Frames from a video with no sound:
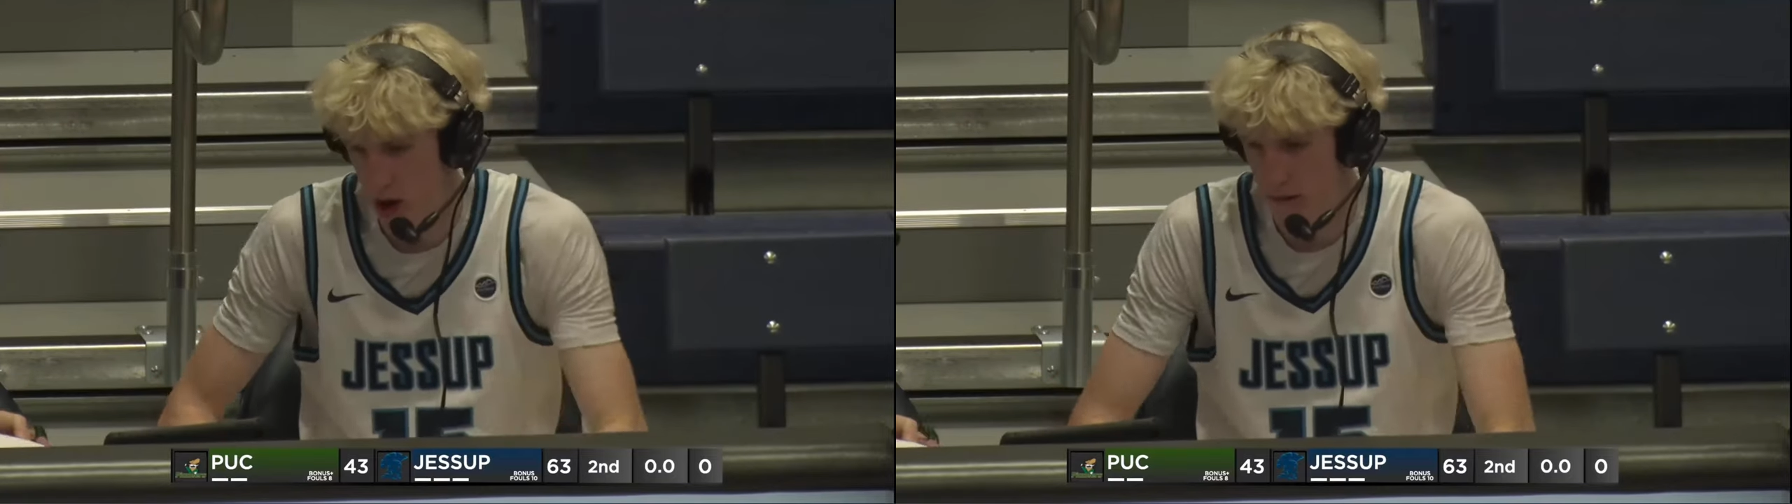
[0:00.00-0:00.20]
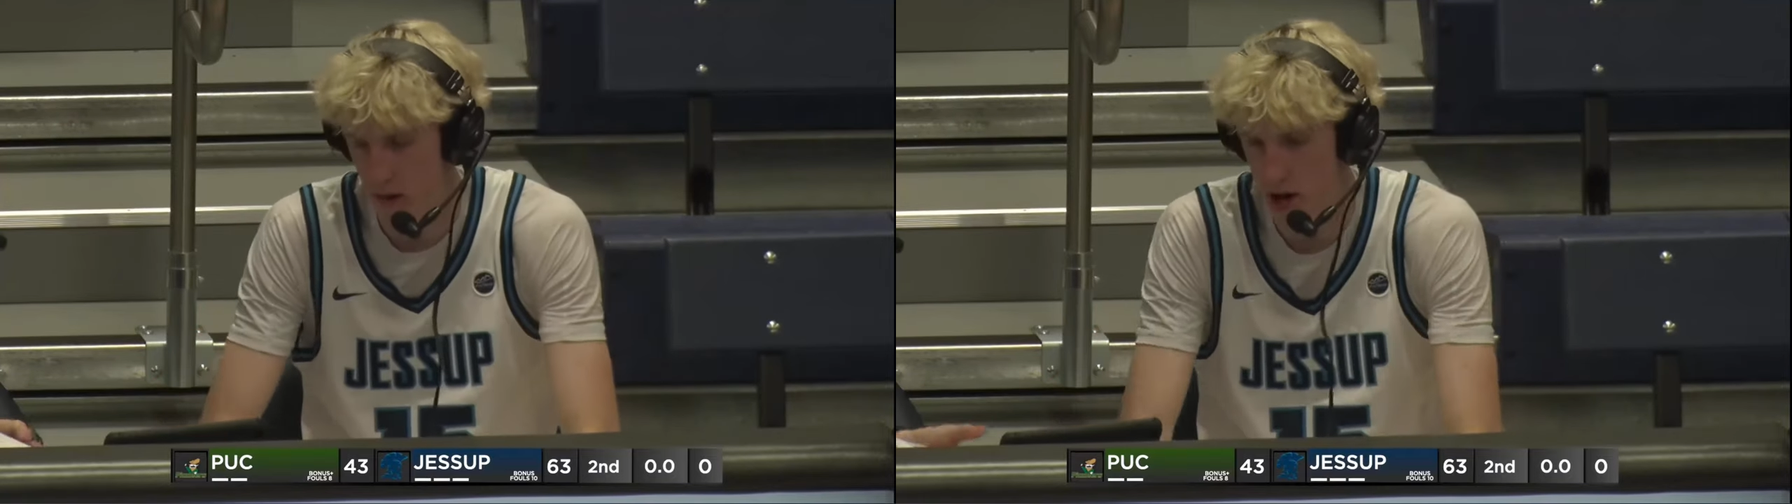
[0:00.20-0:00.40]
only
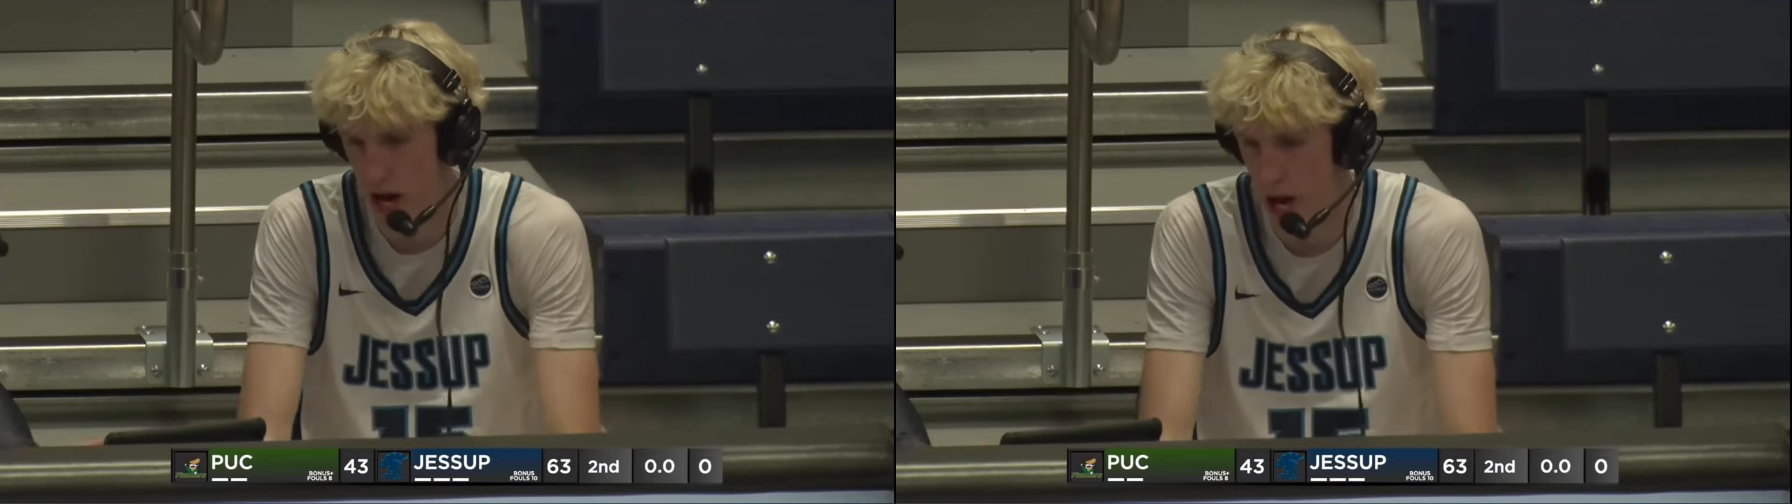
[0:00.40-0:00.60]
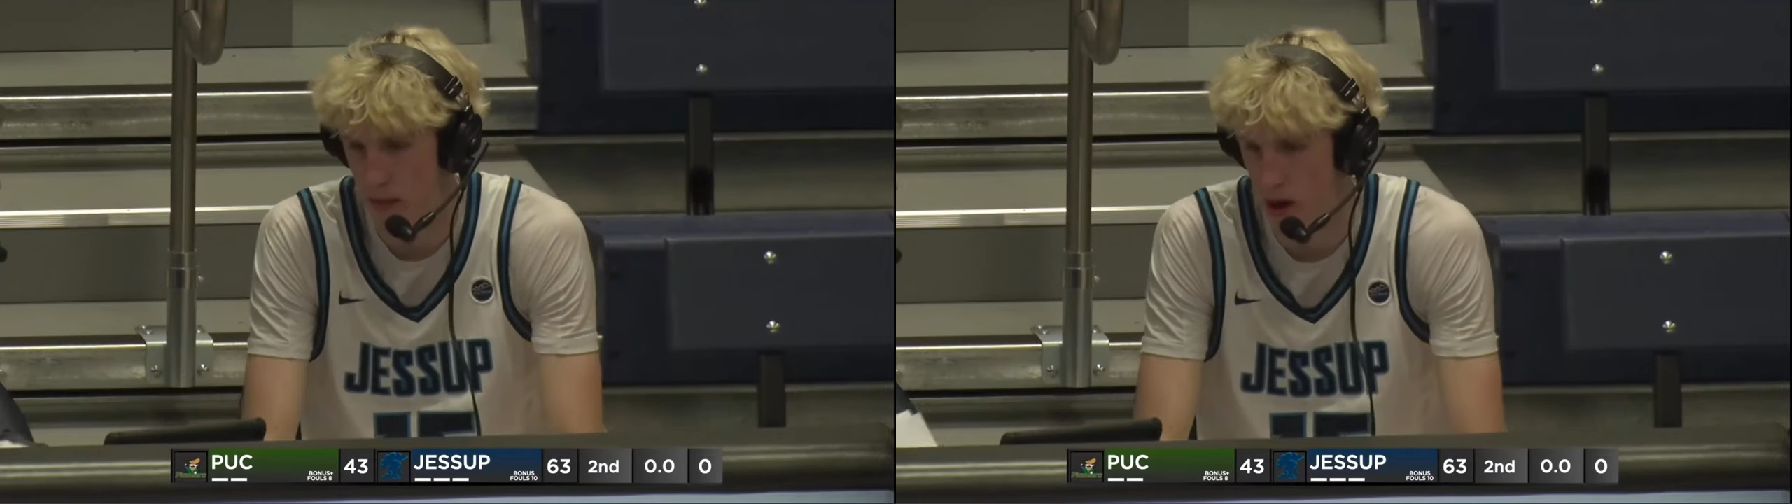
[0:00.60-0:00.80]
our first
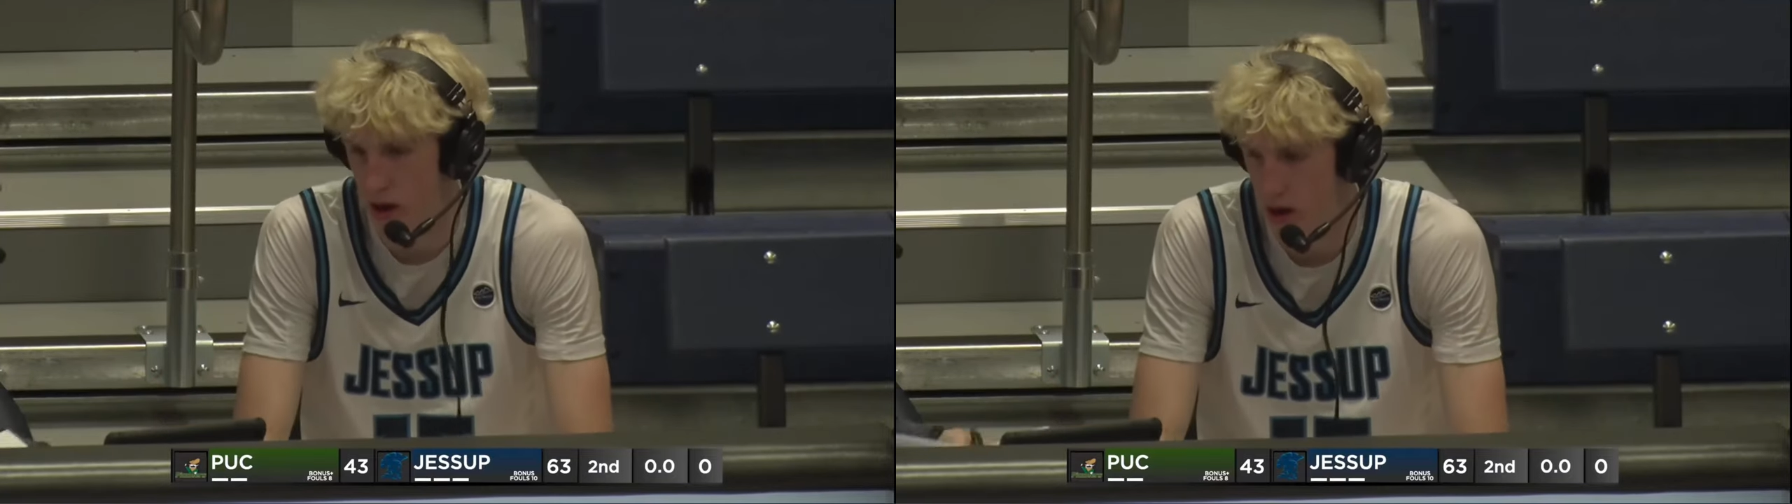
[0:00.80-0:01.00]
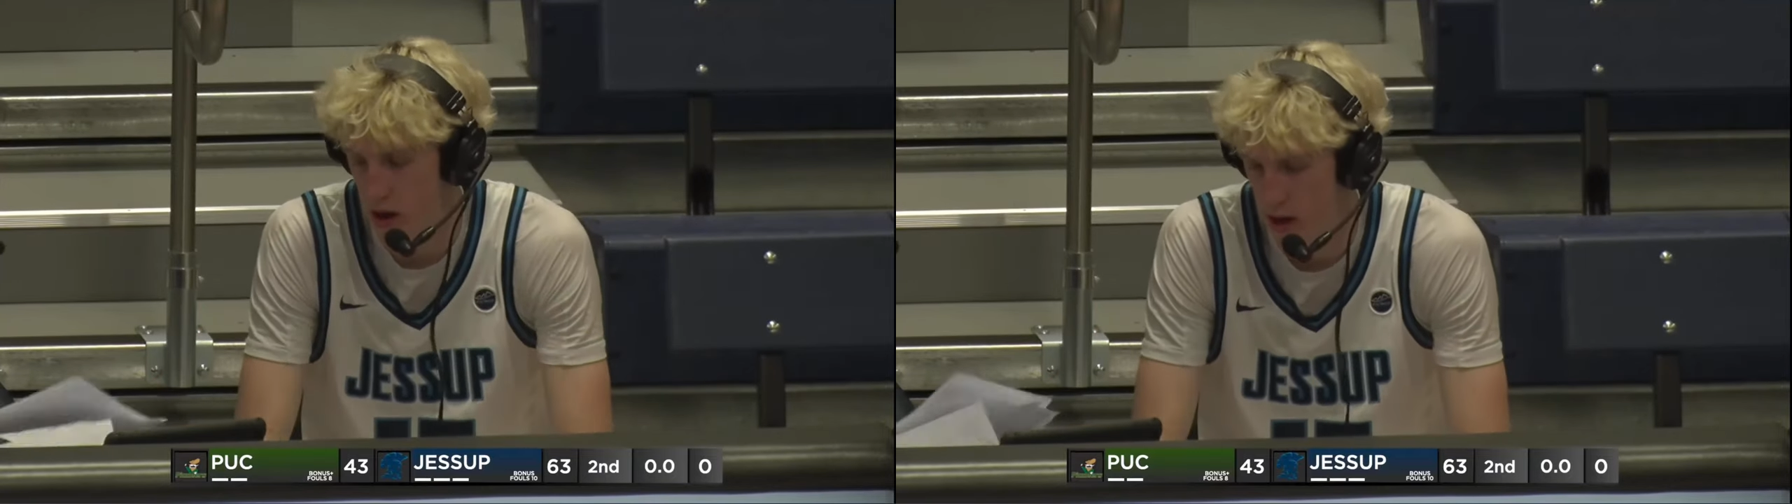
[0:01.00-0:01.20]
game,
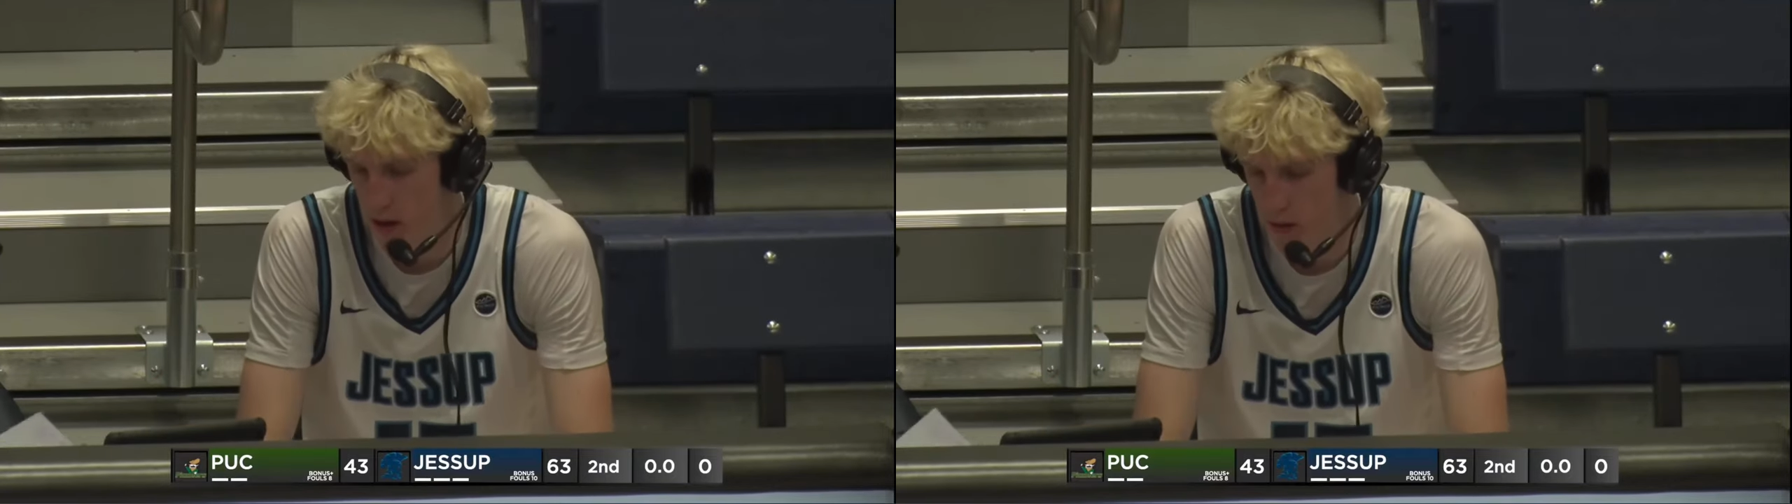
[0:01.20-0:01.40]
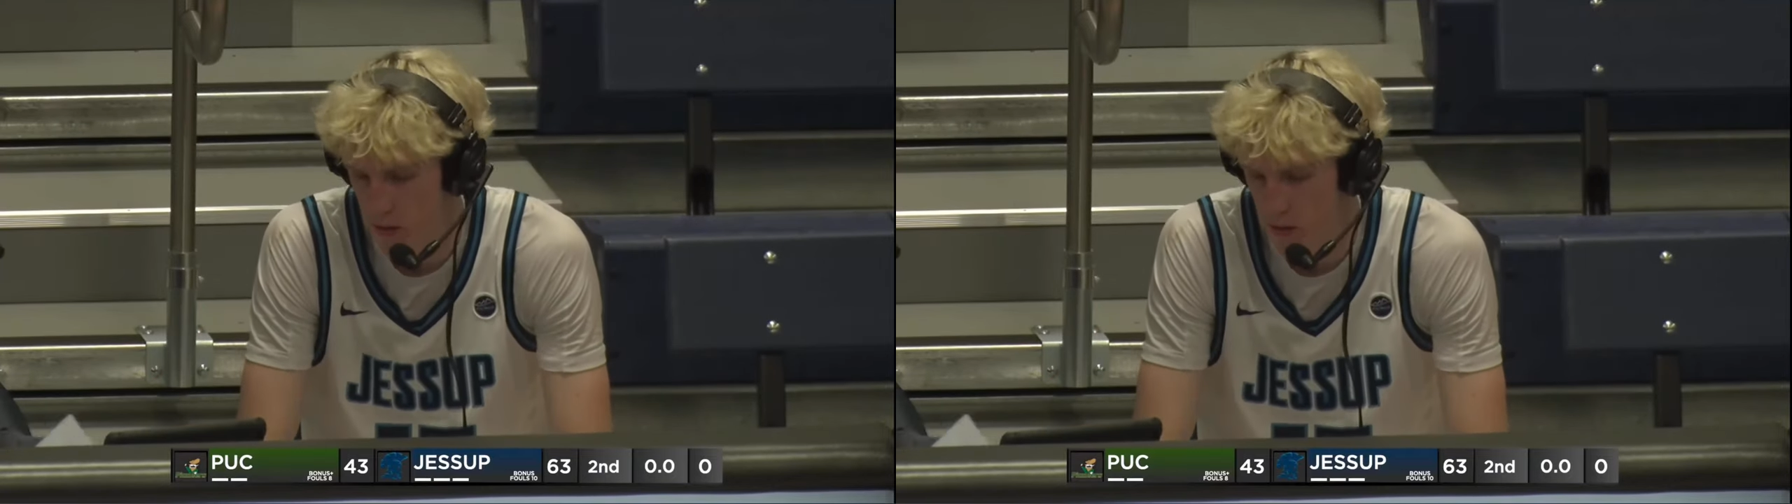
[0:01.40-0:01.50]
and